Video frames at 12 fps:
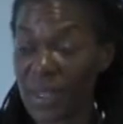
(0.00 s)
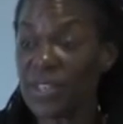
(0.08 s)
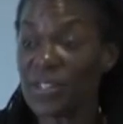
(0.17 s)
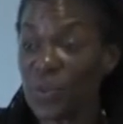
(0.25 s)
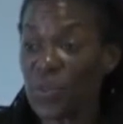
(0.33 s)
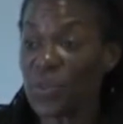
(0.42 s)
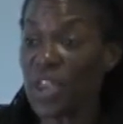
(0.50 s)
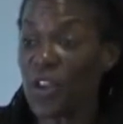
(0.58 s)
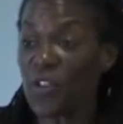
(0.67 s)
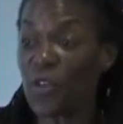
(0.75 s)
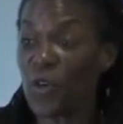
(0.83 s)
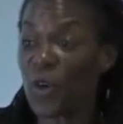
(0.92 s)
And so
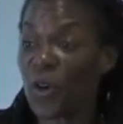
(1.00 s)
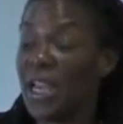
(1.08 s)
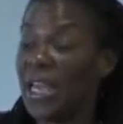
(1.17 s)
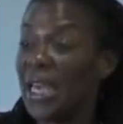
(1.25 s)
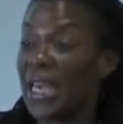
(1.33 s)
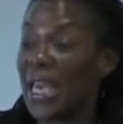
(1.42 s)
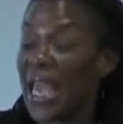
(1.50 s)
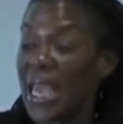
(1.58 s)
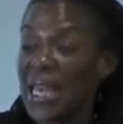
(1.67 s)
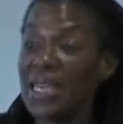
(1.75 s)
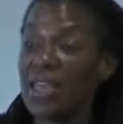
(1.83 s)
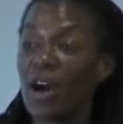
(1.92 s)
therefore
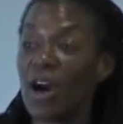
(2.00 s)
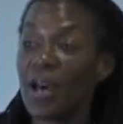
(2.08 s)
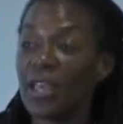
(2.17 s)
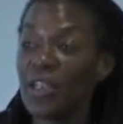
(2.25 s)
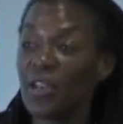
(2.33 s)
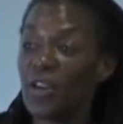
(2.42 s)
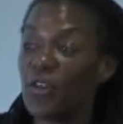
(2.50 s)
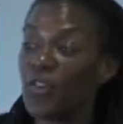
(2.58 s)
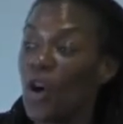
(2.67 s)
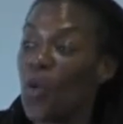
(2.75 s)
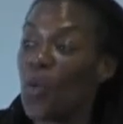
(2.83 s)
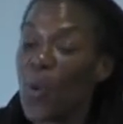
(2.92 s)
any kind of
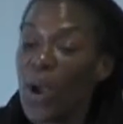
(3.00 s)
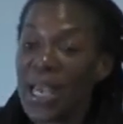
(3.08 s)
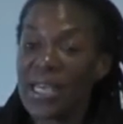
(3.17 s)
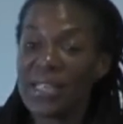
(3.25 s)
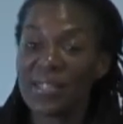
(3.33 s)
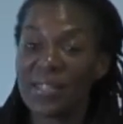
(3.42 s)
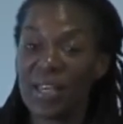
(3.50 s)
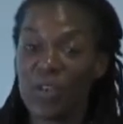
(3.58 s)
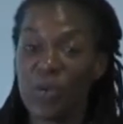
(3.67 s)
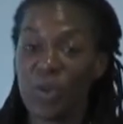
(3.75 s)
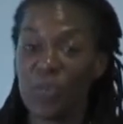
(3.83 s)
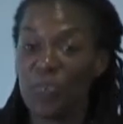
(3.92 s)
ways that
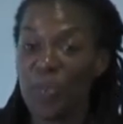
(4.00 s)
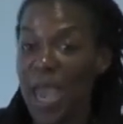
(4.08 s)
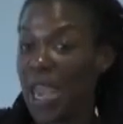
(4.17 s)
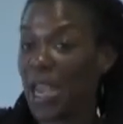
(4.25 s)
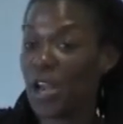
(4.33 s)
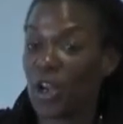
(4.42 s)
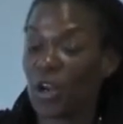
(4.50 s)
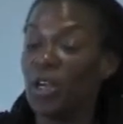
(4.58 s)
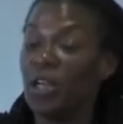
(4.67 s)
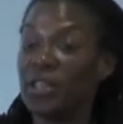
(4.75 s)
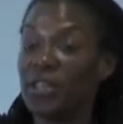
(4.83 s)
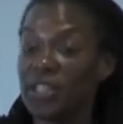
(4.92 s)
you can pair
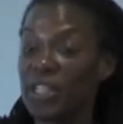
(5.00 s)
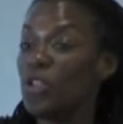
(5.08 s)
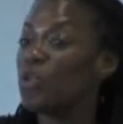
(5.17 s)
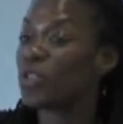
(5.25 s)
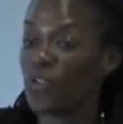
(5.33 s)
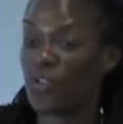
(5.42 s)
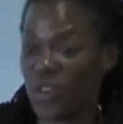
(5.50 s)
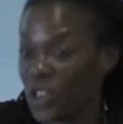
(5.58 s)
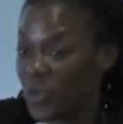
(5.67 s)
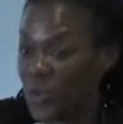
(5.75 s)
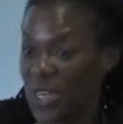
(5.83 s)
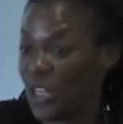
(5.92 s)
seniors and
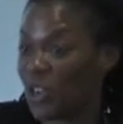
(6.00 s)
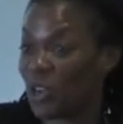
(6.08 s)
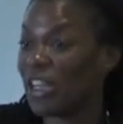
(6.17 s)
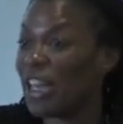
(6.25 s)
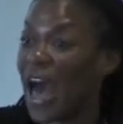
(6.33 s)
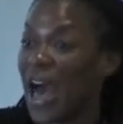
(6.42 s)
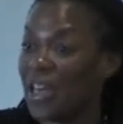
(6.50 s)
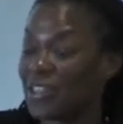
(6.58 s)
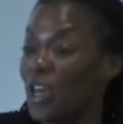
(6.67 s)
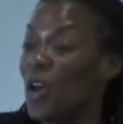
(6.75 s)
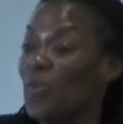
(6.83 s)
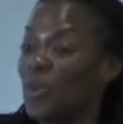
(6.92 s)
freshmen in your
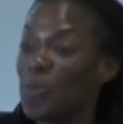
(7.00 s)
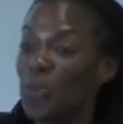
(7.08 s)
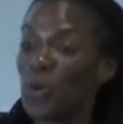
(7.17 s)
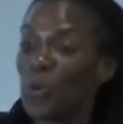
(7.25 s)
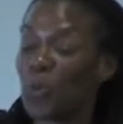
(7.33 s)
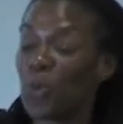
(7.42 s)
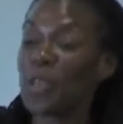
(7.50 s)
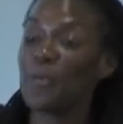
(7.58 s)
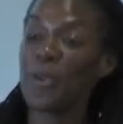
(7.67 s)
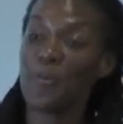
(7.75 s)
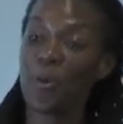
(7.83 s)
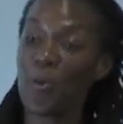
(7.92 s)
class. People bring
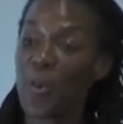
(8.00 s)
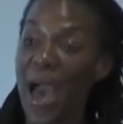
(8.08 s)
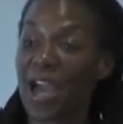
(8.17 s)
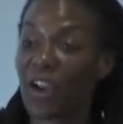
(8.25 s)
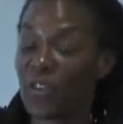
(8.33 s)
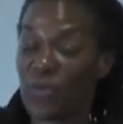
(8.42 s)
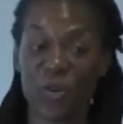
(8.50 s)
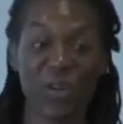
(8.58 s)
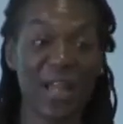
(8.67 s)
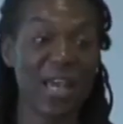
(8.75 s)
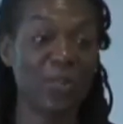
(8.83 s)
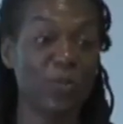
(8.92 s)
people back from your
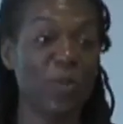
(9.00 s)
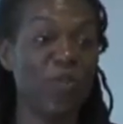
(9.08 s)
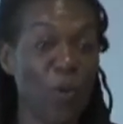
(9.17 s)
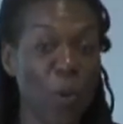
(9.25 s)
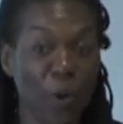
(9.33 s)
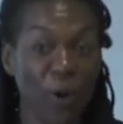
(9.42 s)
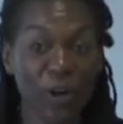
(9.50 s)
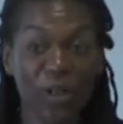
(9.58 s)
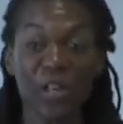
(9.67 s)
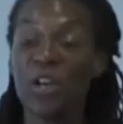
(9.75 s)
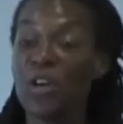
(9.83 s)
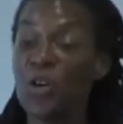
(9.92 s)
class
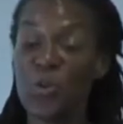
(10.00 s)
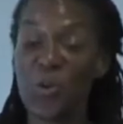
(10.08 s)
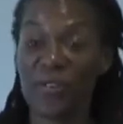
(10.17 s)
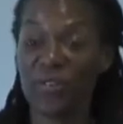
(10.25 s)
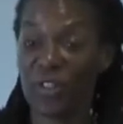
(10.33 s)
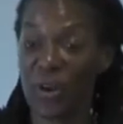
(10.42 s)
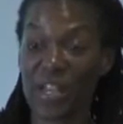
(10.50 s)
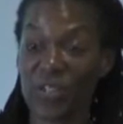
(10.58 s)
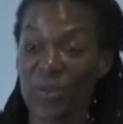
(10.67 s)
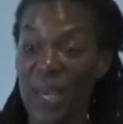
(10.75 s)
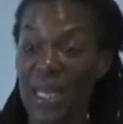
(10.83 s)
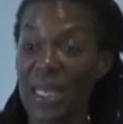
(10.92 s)
before who have
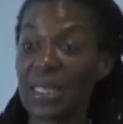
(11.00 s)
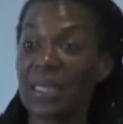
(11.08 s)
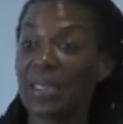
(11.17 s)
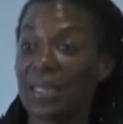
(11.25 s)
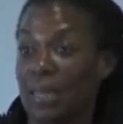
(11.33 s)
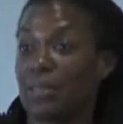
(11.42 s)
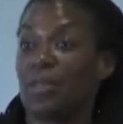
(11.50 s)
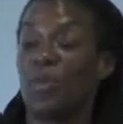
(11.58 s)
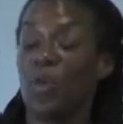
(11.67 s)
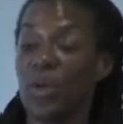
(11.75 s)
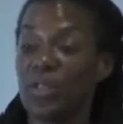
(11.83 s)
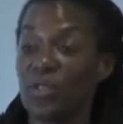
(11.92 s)
graduated, get some of
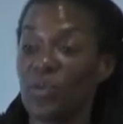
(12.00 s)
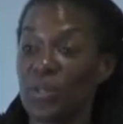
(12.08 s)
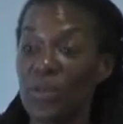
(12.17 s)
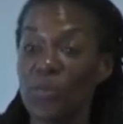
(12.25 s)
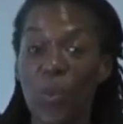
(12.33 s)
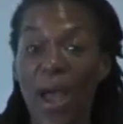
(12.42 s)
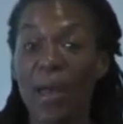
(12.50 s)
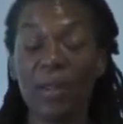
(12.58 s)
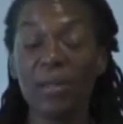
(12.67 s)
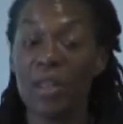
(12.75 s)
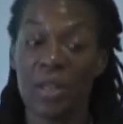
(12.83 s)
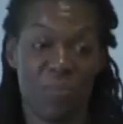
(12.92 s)
the ones who did
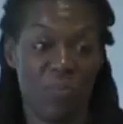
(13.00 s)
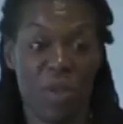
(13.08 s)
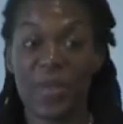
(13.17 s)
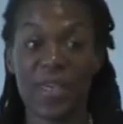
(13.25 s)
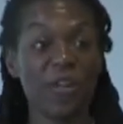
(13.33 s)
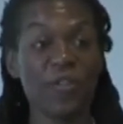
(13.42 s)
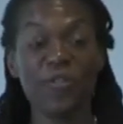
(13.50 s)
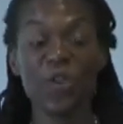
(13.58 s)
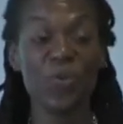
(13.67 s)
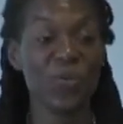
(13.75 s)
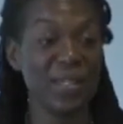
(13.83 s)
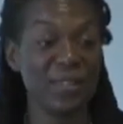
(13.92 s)
well, maybe get a
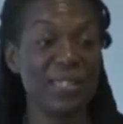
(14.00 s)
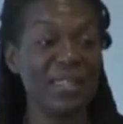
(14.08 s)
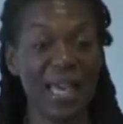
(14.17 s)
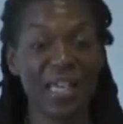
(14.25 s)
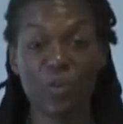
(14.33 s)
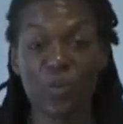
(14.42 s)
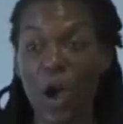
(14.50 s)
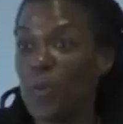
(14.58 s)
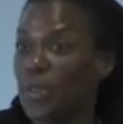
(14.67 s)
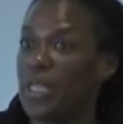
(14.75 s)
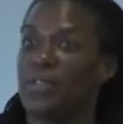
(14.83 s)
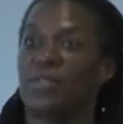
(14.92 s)
few that did less well
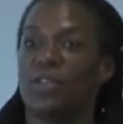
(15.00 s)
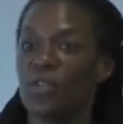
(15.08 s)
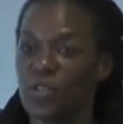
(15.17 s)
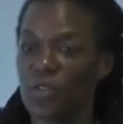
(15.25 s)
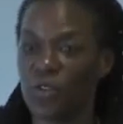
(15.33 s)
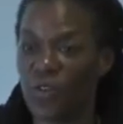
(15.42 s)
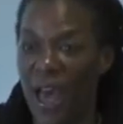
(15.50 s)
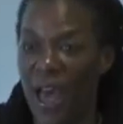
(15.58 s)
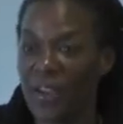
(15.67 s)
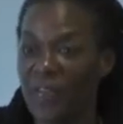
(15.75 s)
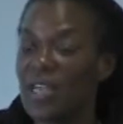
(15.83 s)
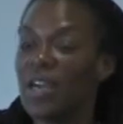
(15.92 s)
but they still
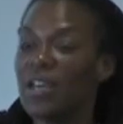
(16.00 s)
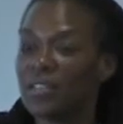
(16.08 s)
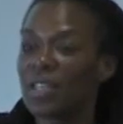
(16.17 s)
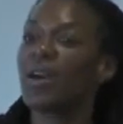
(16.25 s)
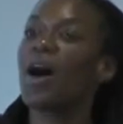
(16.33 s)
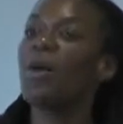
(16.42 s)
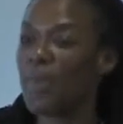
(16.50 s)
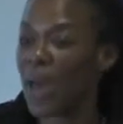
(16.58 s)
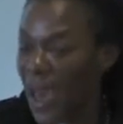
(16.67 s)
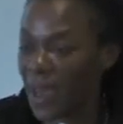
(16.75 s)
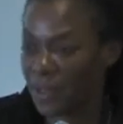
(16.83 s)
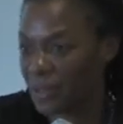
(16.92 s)
survived to come
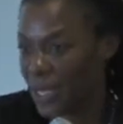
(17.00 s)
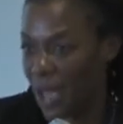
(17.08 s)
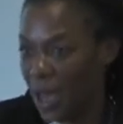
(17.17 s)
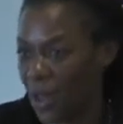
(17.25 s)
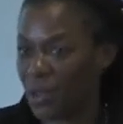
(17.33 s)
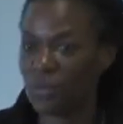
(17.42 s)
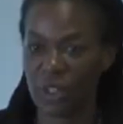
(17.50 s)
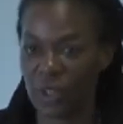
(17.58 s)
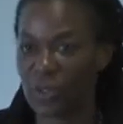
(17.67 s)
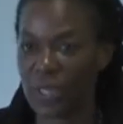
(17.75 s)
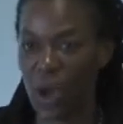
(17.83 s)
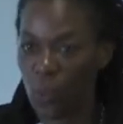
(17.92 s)
back and tell you
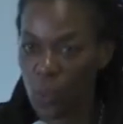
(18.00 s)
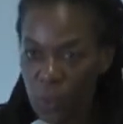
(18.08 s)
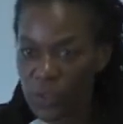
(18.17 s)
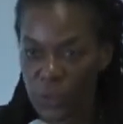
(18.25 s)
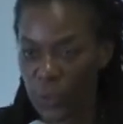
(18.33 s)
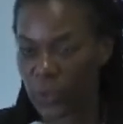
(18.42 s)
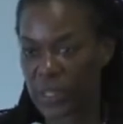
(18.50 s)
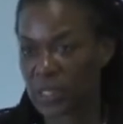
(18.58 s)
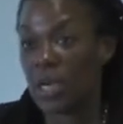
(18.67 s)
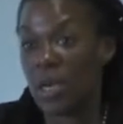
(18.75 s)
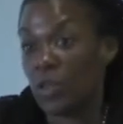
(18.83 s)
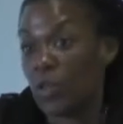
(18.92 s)
know tell war stories
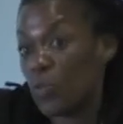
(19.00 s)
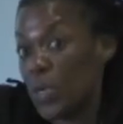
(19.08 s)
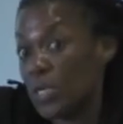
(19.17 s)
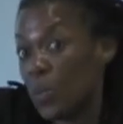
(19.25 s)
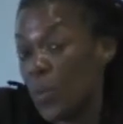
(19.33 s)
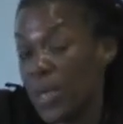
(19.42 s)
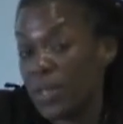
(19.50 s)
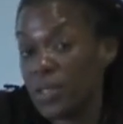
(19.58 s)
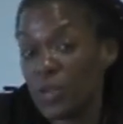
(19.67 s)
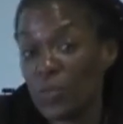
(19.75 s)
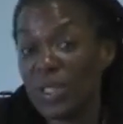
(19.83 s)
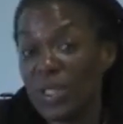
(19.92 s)
the reason why
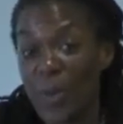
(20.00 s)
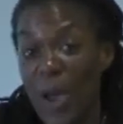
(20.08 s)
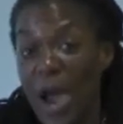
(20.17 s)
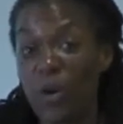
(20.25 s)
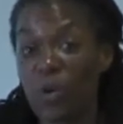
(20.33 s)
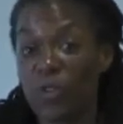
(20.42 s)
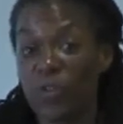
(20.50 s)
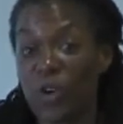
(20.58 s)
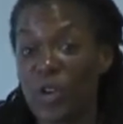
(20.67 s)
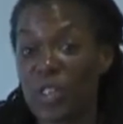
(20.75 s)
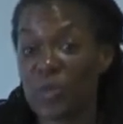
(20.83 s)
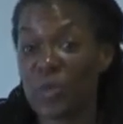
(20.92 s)
these are really
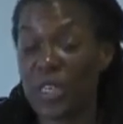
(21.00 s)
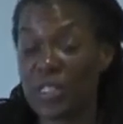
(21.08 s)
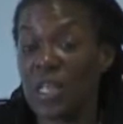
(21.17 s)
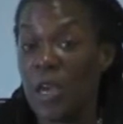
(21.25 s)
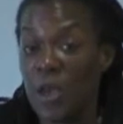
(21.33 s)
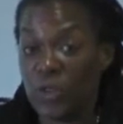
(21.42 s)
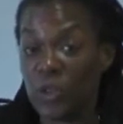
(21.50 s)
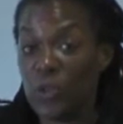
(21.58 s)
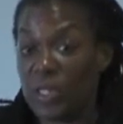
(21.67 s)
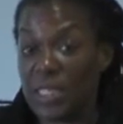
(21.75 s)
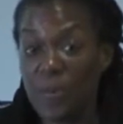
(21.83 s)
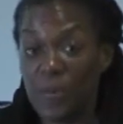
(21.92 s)
powerful is because you
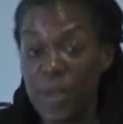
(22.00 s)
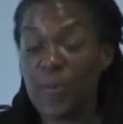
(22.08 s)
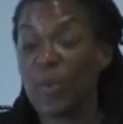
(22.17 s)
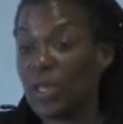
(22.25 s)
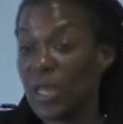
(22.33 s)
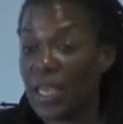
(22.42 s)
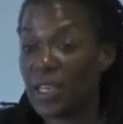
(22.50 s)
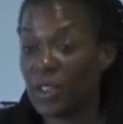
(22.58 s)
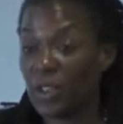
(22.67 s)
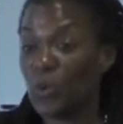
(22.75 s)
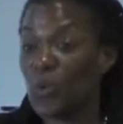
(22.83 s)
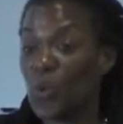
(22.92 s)
see people like
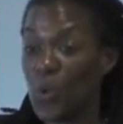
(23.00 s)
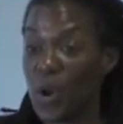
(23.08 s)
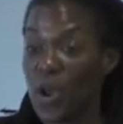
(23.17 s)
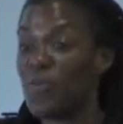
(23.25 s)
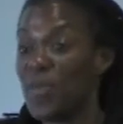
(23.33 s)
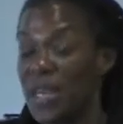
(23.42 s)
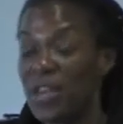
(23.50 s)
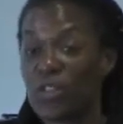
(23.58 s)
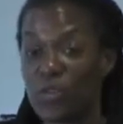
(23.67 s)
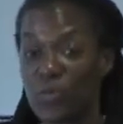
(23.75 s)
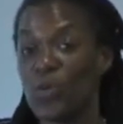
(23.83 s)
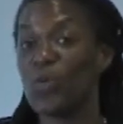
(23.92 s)
you who have made it
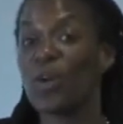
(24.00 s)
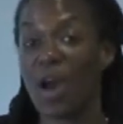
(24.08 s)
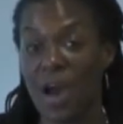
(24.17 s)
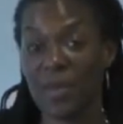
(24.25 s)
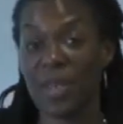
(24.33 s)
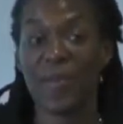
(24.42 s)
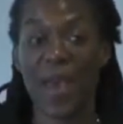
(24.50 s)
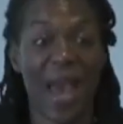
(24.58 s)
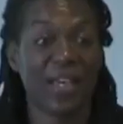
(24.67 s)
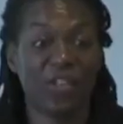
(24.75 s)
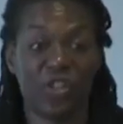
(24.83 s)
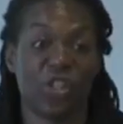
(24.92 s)
through coming
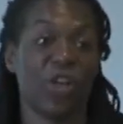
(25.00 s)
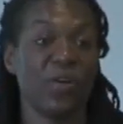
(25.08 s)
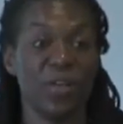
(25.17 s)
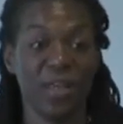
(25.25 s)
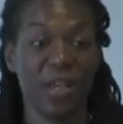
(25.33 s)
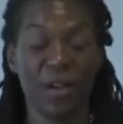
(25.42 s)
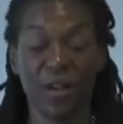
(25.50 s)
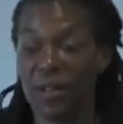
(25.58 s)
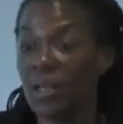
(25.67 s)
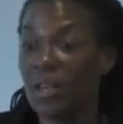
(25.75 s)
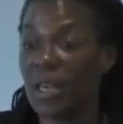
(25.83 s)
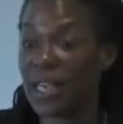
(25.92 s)
back and sharing
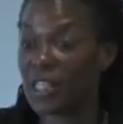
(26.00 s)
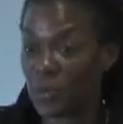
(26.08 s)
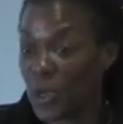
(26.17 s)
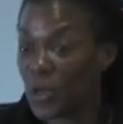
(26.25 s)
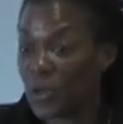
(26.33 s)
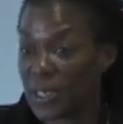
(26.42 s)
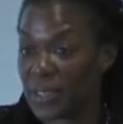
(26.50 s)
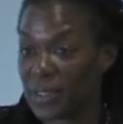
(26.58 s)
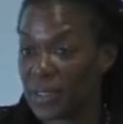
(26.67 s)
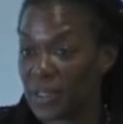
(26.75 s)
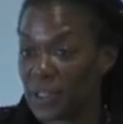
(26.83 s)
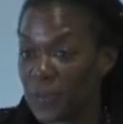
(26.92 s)
their
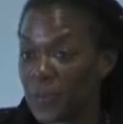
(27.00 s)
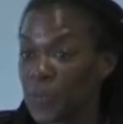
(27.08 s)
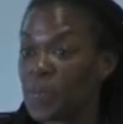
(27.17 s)
experiences